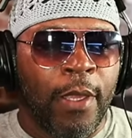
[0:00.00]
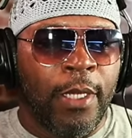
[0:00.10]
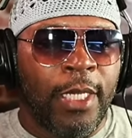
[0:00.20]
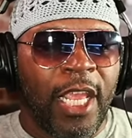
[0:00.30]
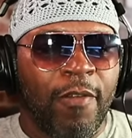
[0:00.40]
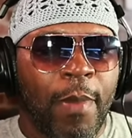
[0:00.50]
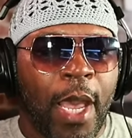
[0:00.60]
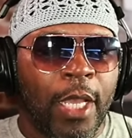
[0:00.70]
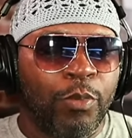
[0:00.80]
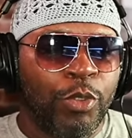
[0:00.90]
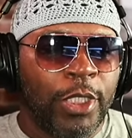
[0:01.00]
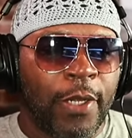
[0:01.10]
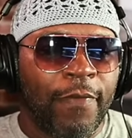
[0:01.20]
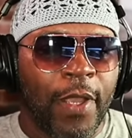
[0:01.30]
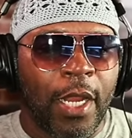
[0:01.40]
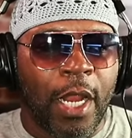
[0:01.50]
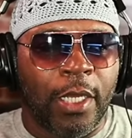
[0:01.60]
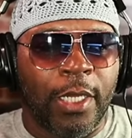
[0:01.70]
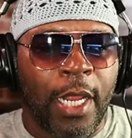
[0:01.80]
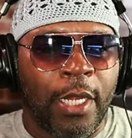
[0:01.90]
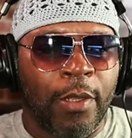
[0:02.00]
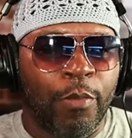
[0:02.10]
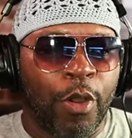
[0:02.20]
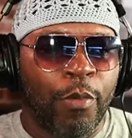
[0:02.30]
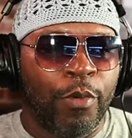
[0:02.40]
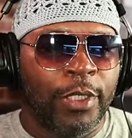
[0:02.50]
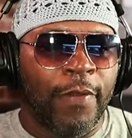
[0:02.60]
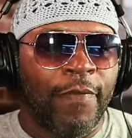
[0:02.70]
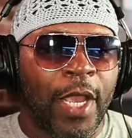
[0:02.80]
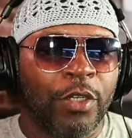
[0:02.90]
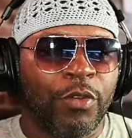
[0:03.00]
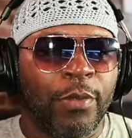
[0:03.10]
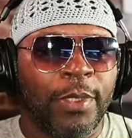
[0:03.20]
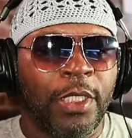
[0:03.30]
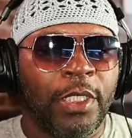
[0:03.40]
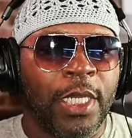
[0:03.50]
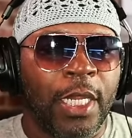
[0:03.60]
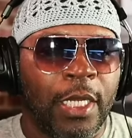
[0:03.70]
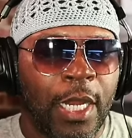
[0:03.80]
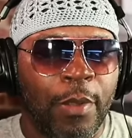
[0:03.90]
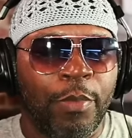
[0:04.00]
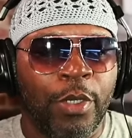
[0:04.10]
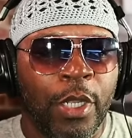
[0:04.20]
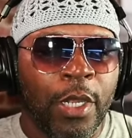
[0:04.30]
Dead Miles, appreciate the $5 Canadian, bro. We'll say five stream with CGA today, book.